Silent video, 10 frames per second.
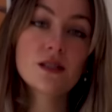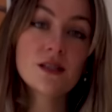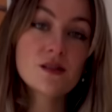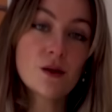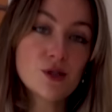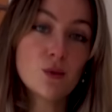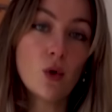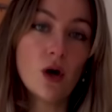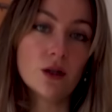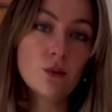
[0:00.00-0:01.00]
So this is option
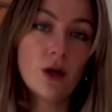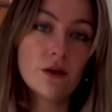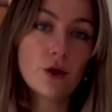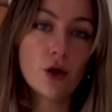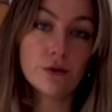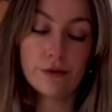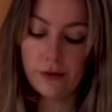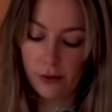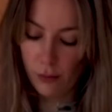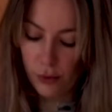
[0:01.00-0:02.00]
one, where I've gone
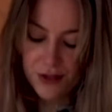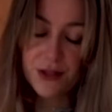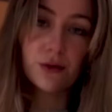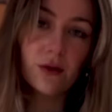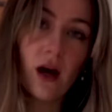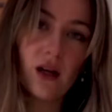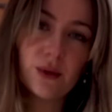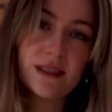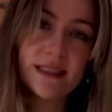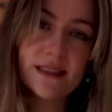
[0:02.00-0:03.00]
for more silver
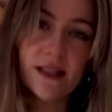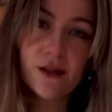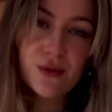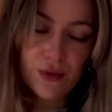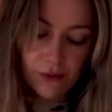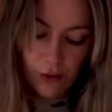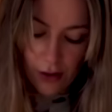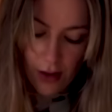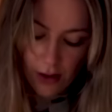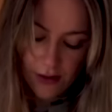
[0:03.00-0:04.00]
hardware details. So I've
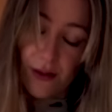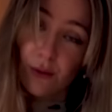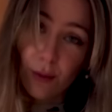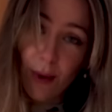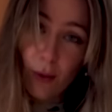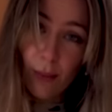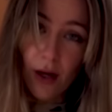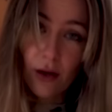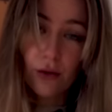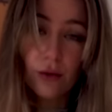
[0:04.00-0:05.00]
got silver belt
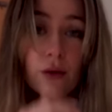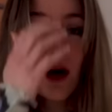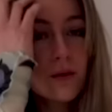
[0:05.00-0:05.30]
buckle.